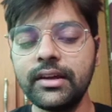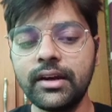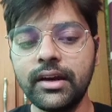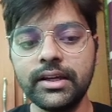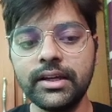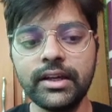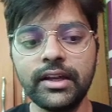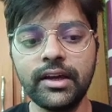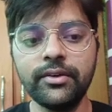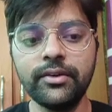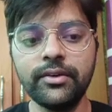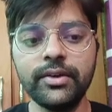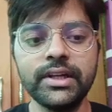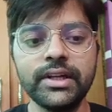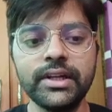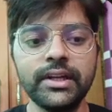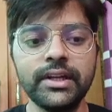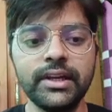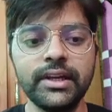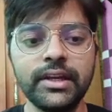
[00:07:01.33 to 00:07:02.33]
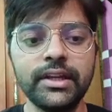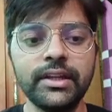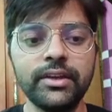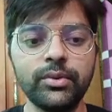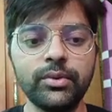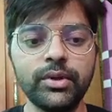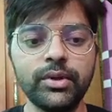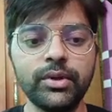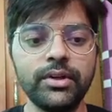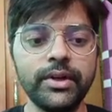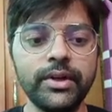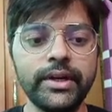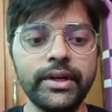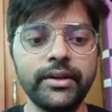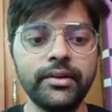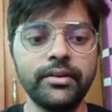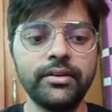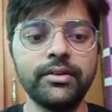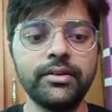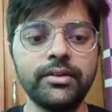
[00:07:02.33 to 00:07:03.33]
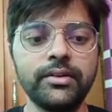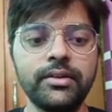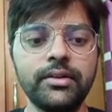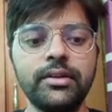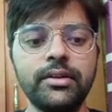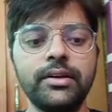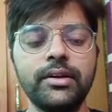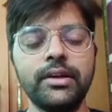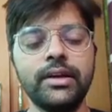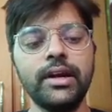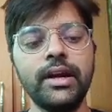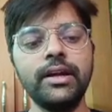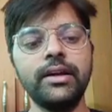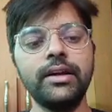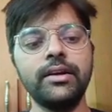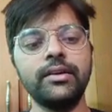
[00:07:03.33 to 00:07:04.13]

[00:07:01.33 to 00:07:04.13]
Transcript: again I will taking n equal to 8, right?